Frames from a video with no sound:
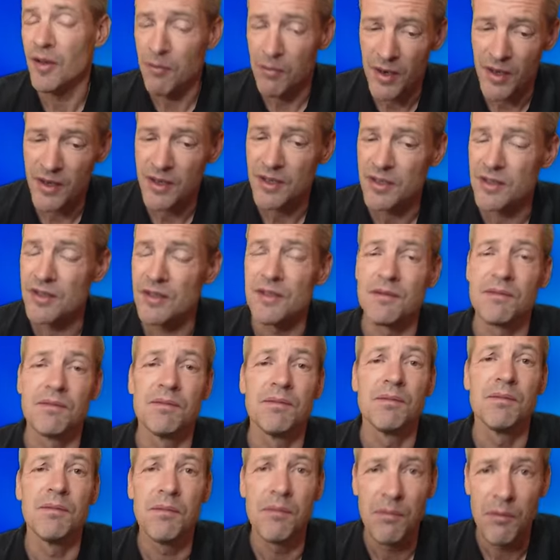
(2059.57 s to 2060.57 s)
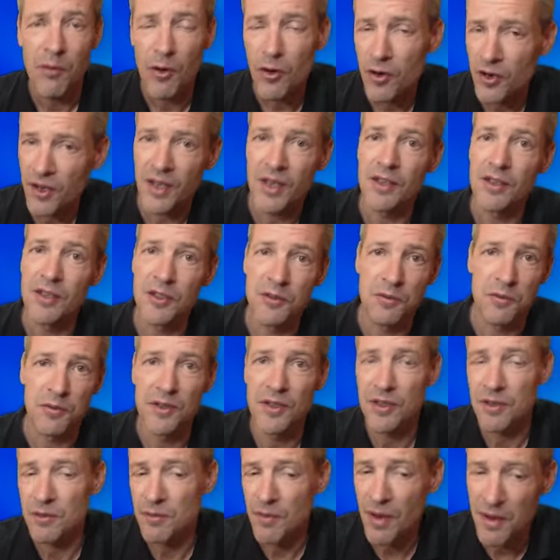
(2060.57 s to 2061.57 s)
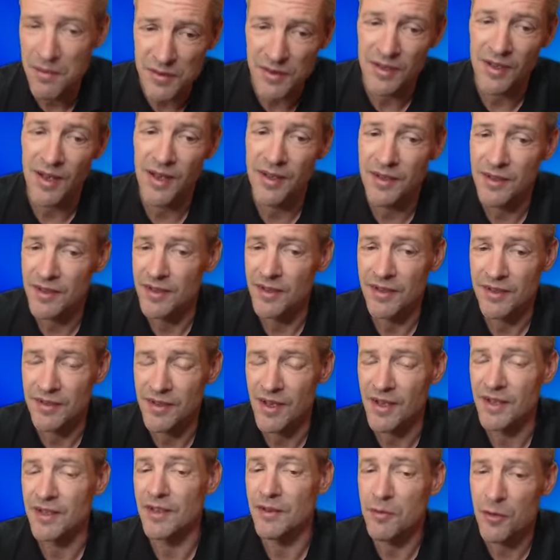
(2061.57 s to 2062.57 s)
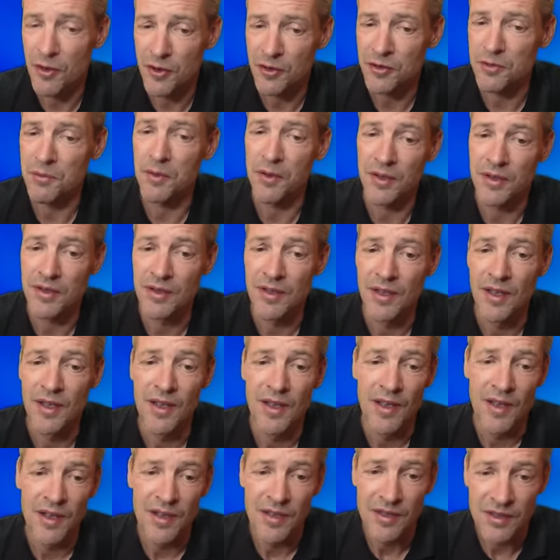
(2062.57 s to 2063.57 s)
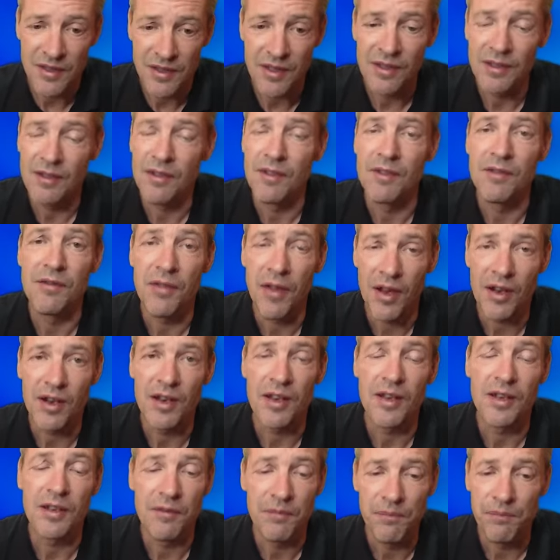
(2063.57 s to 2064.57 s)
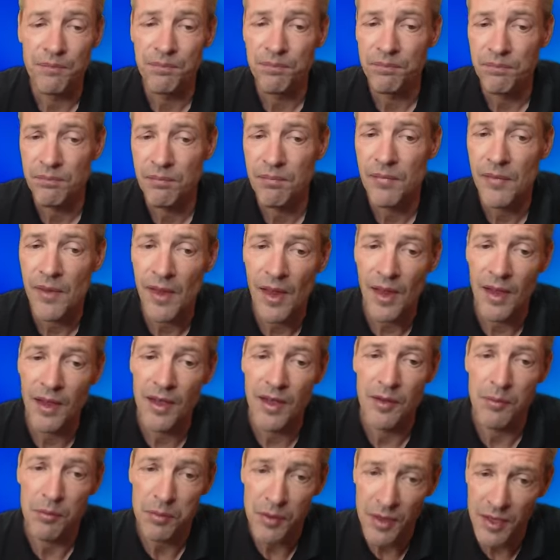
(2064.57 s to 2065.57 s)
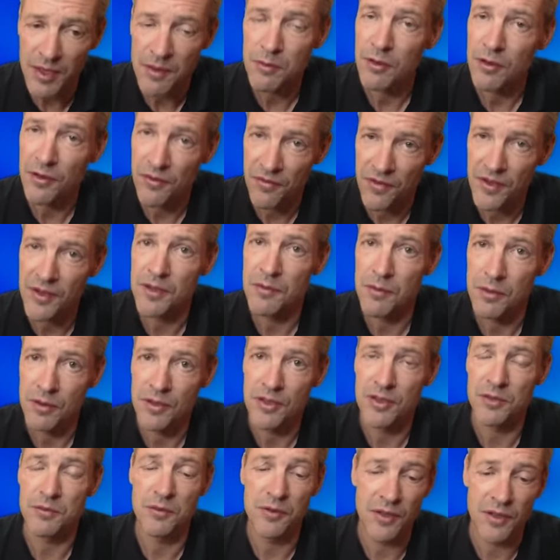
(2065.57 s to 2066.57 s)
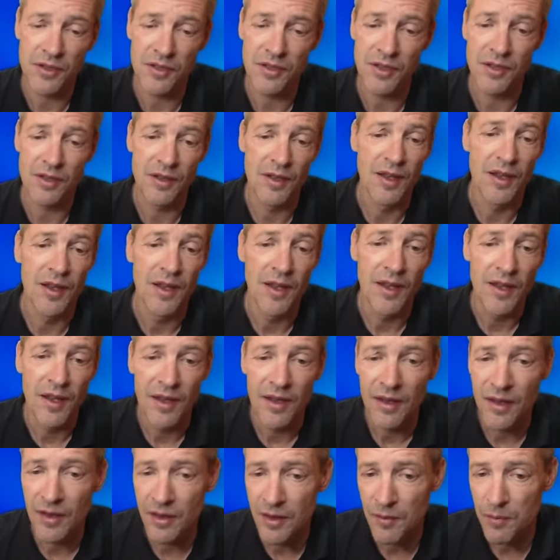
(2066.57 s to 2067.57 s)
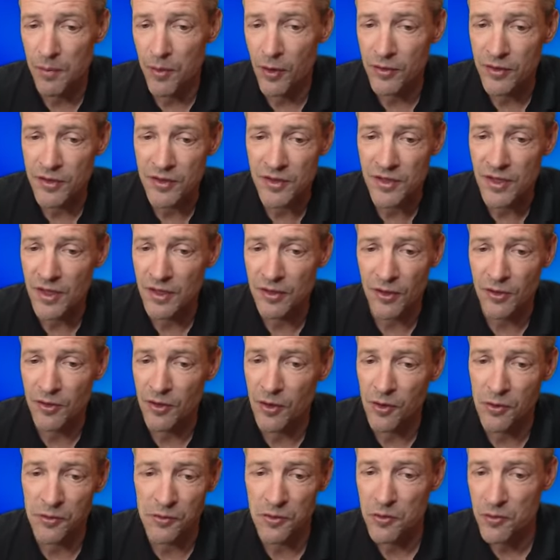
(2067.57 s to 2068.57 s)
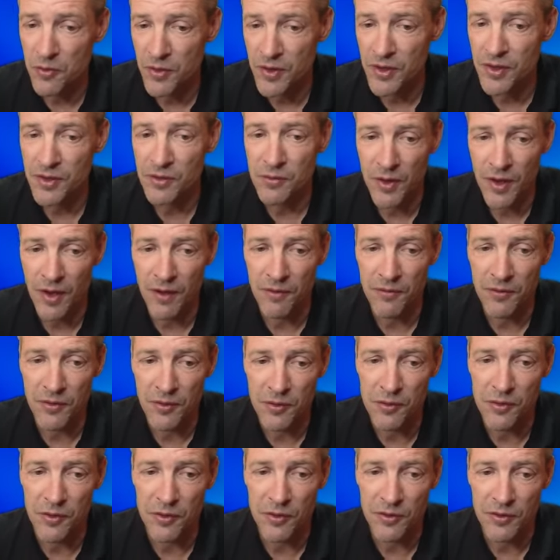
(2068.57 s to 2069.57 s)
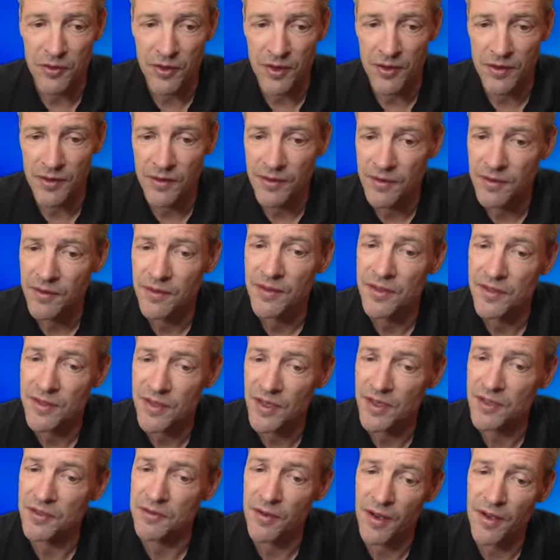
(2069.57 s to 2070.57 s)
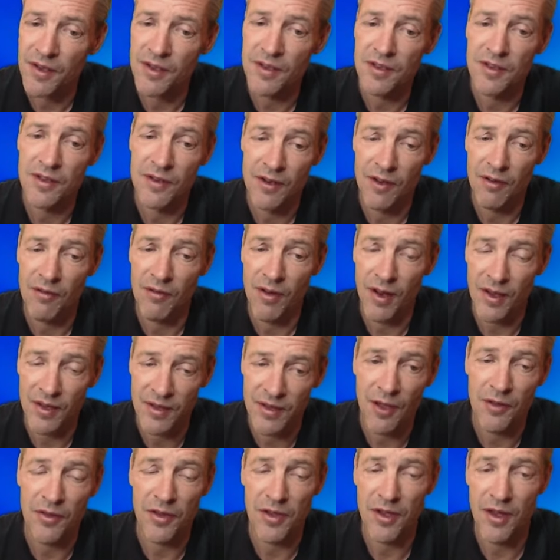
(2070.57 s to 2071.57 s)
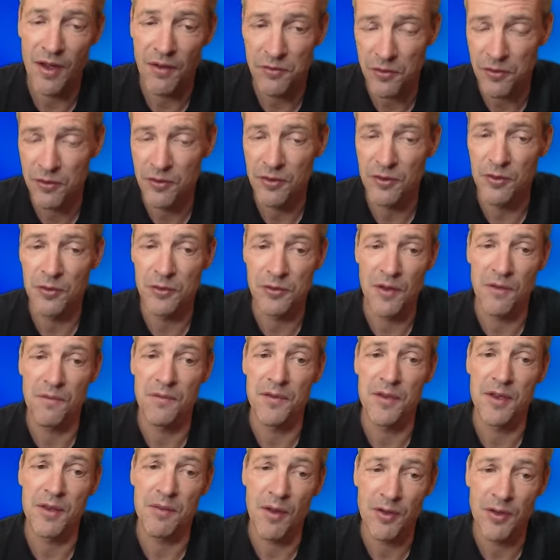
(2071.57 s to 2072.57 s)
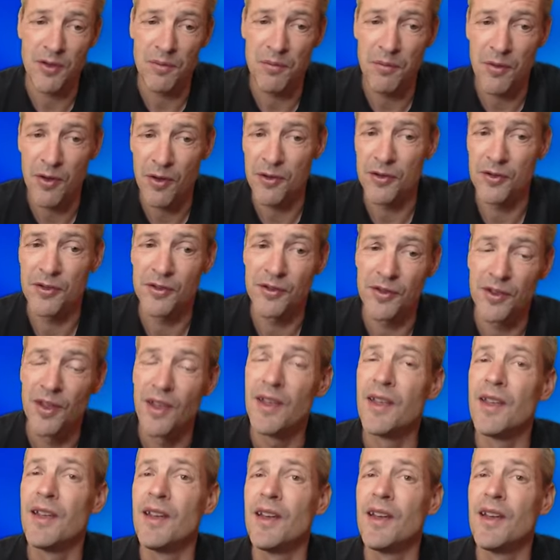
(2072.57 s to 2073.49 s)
black is okay in this position, maybe slightly worse, but still fairly playable, defendable this position. The pawn is still not going to queen. We have the rook on the 6th rank. Right now they have to do something about the pawn